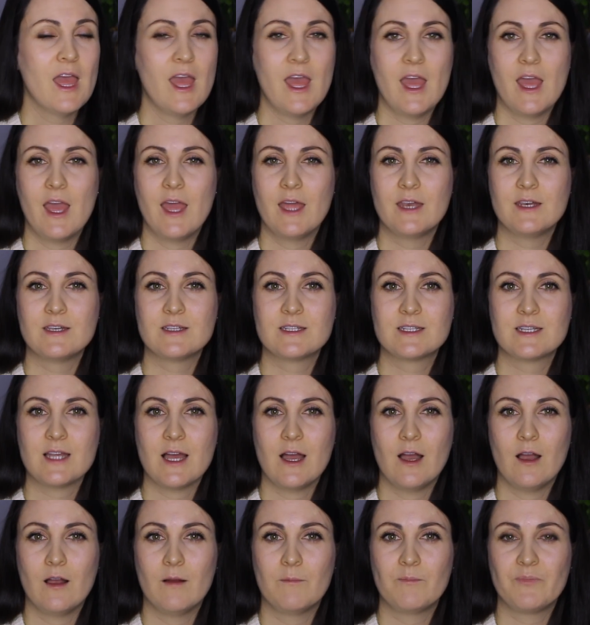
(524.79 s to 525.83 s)
And
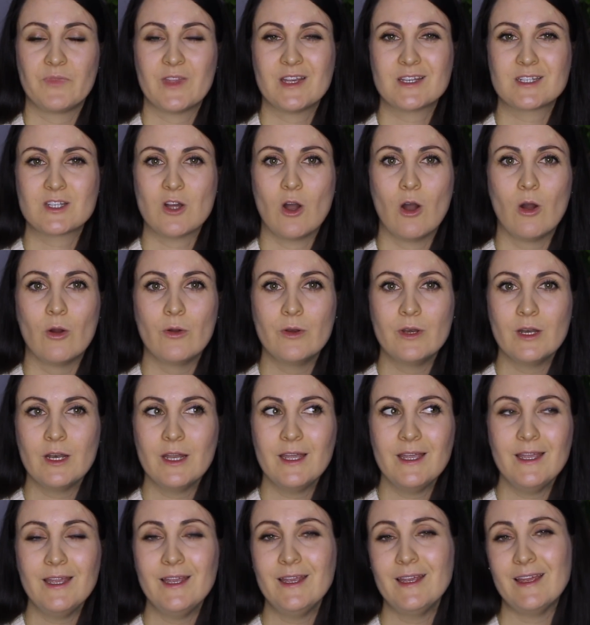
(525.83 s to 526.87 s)
it's
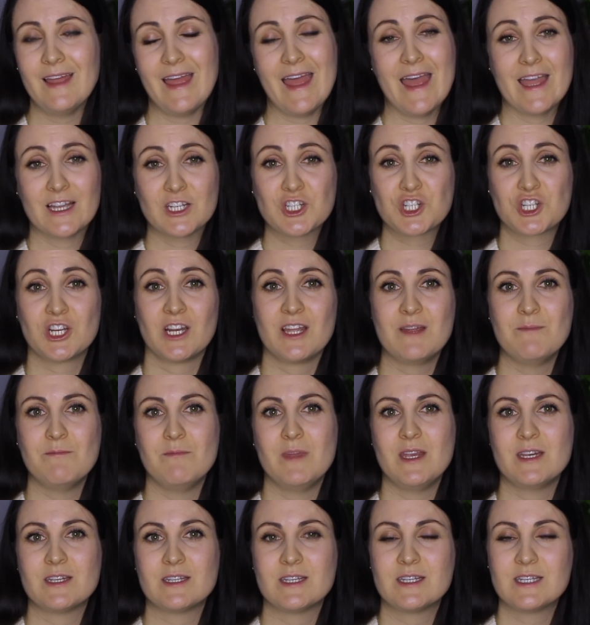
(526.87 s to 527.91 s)
only actually
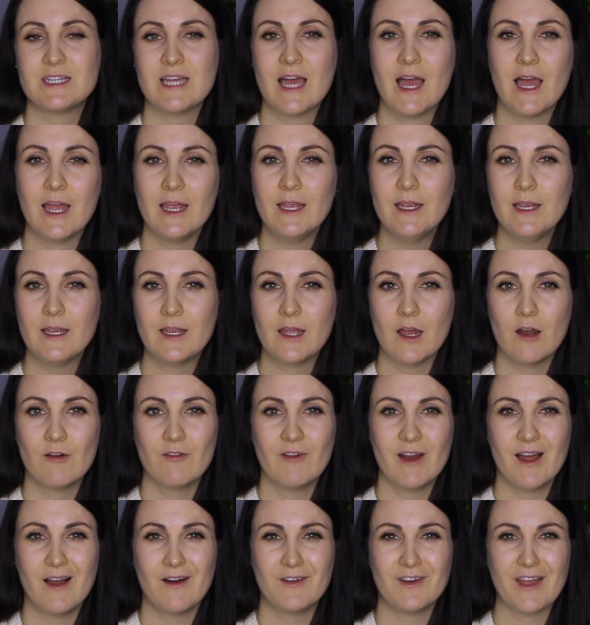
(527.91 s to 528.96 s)
meant to take
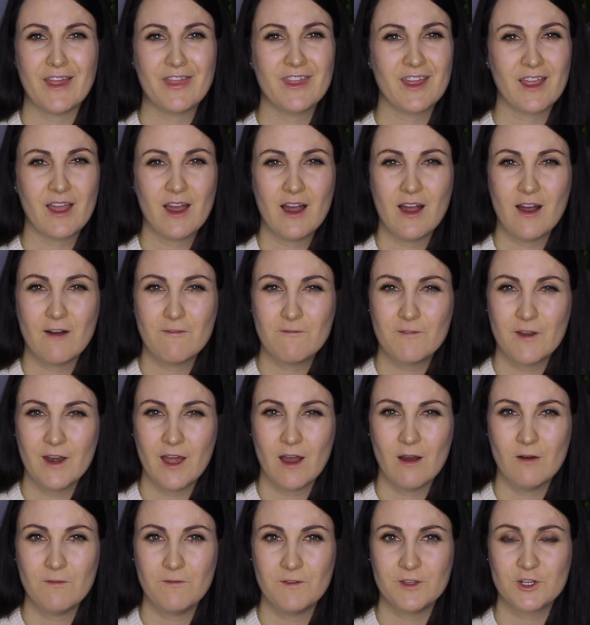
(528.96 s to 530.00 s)
around, I think, half an
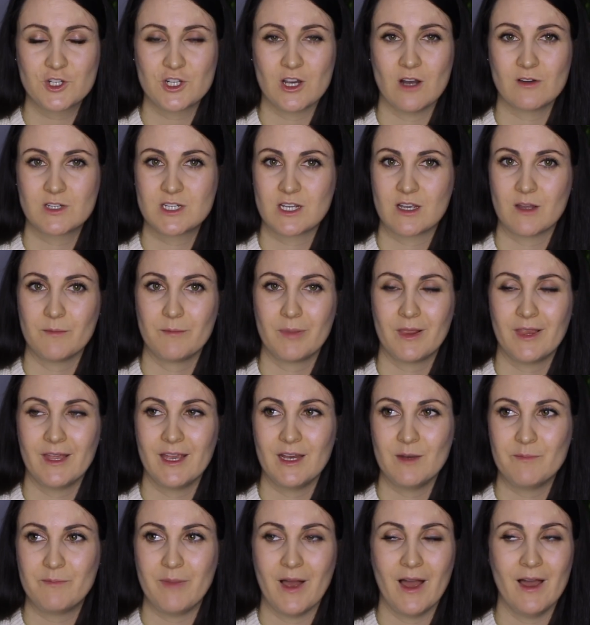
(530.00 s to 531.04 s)
hour for the child to
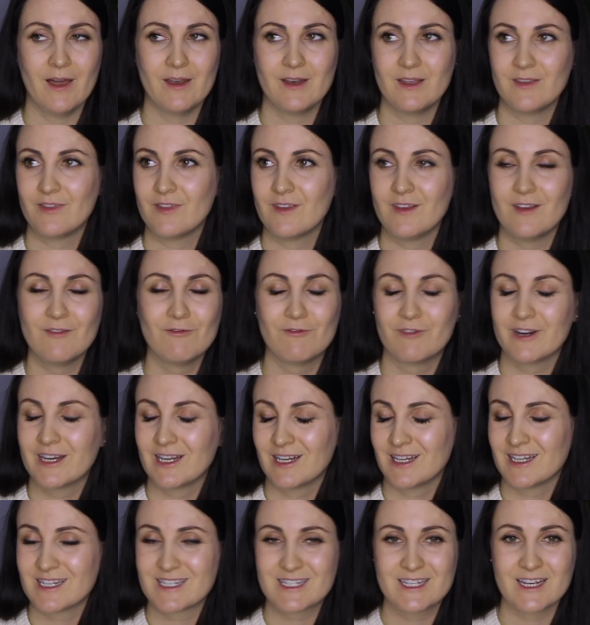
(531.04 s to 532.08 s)
complete, but
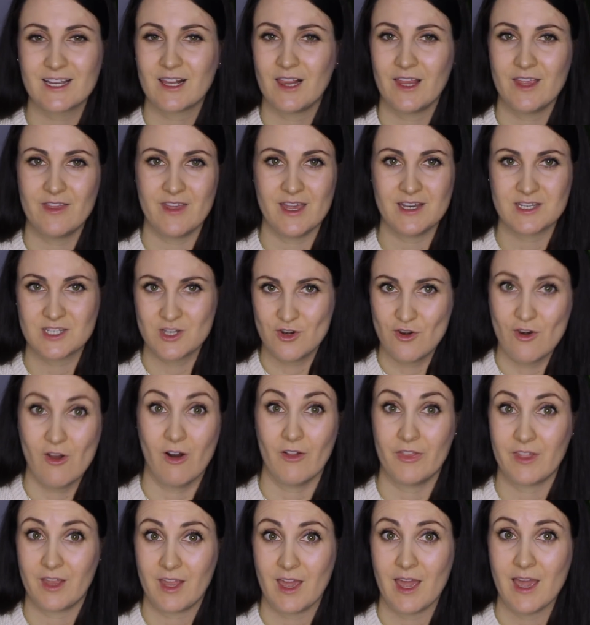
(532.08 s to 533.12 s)
realistically that's
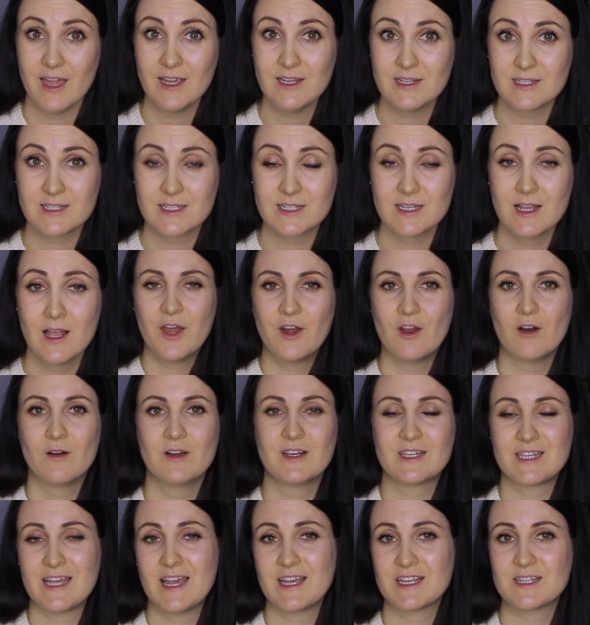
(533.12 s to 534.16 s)
not the case. I know
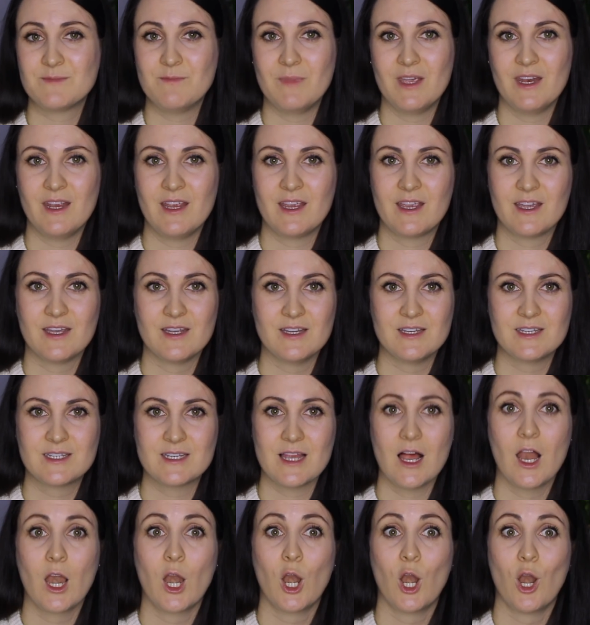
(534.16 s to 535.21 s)
it takes many kids
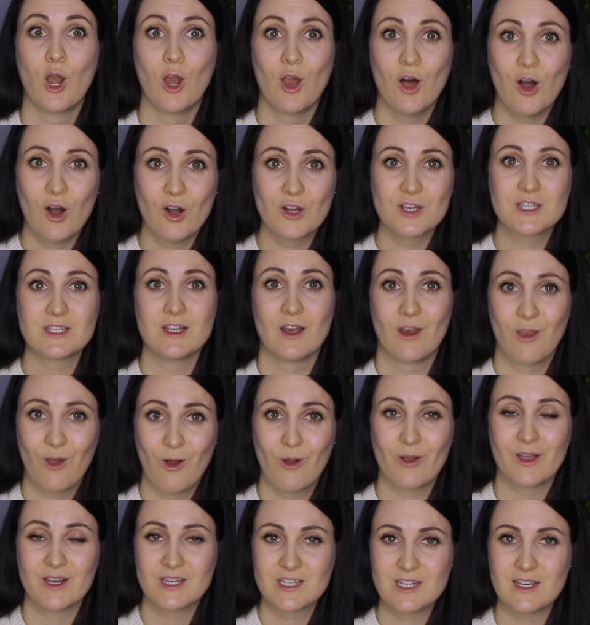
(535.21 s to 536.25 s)
a lot
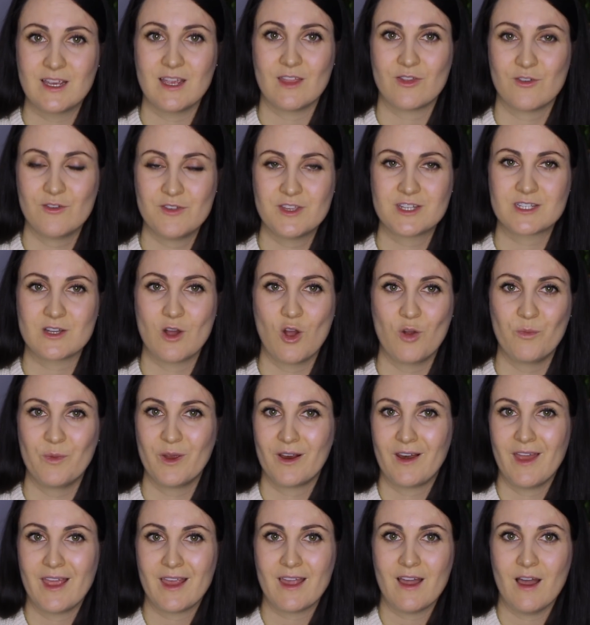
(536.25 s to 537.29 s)
longer to get through this
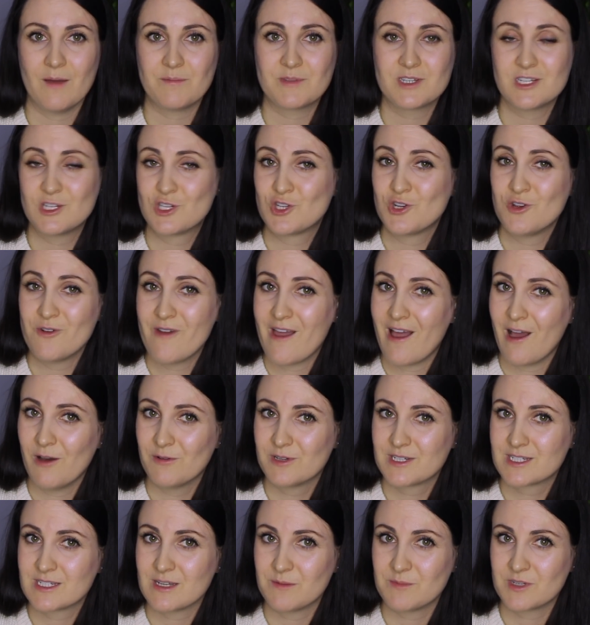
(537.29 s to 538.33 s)
homework, like up to 2
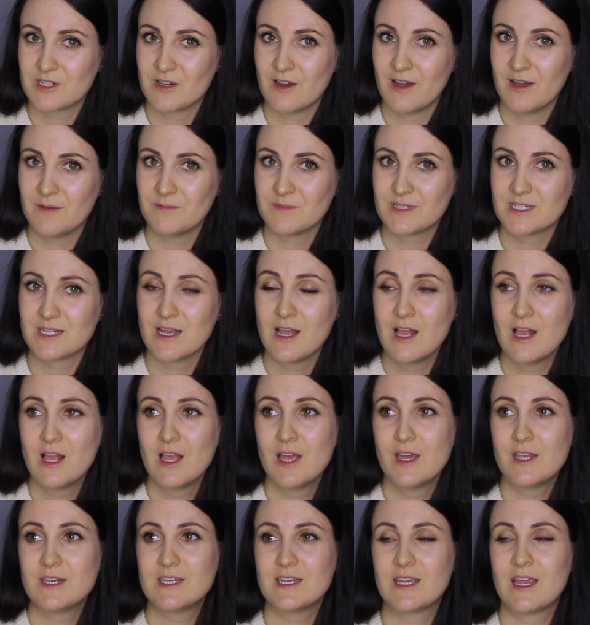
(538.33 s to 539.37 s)
hours sometimes
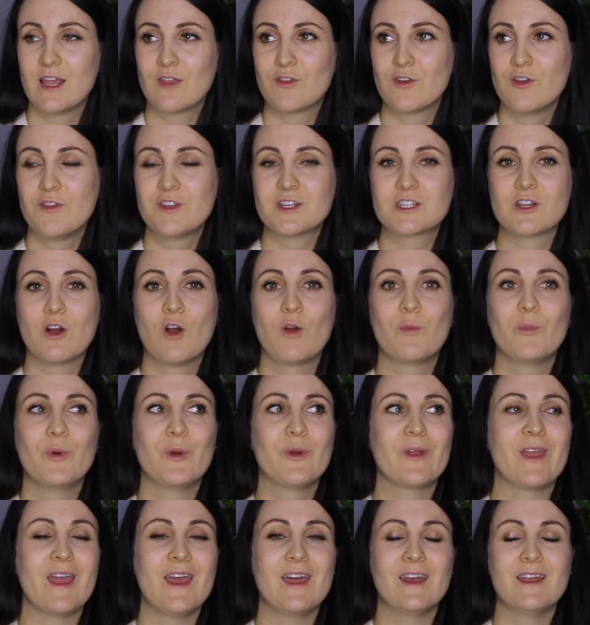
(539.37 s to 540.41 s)
to get through this
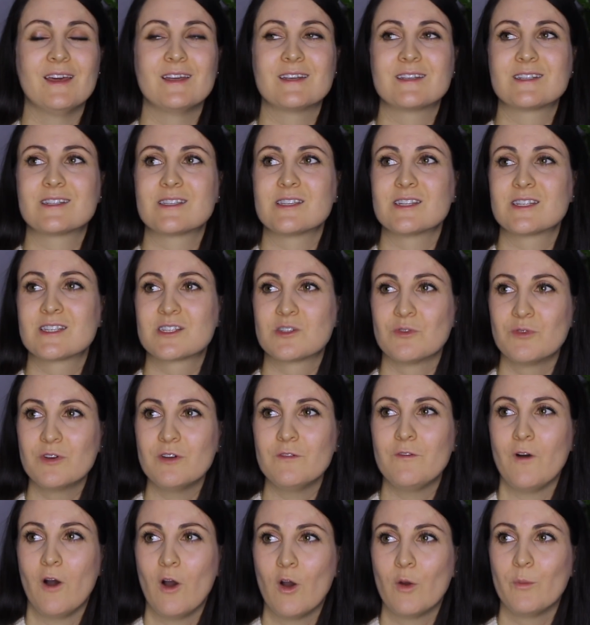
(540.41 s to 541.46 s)
homework, and it's the sort
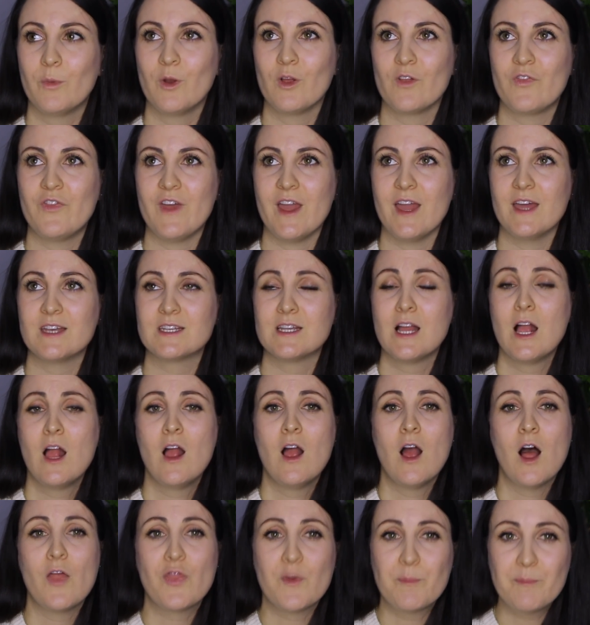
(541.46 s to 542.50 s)
of homework that
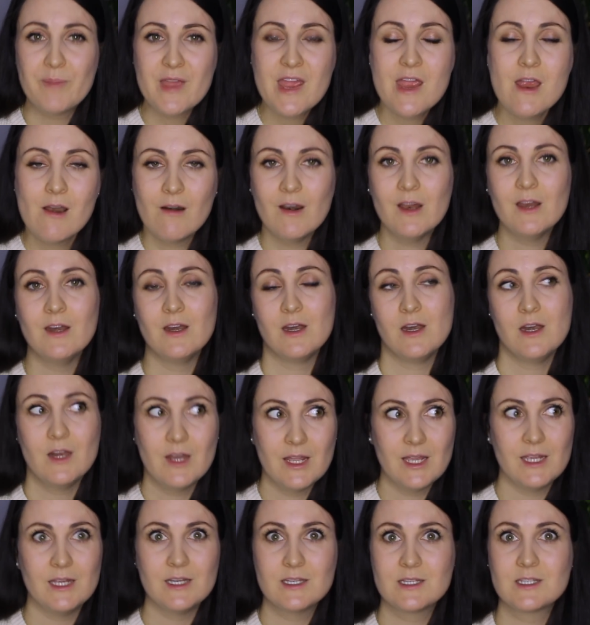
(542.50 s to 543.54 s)
the parent
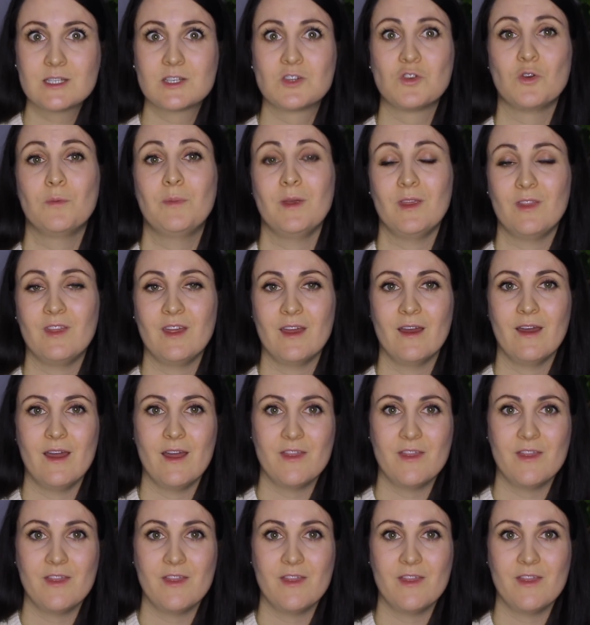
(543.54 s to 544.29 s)
needs to be there.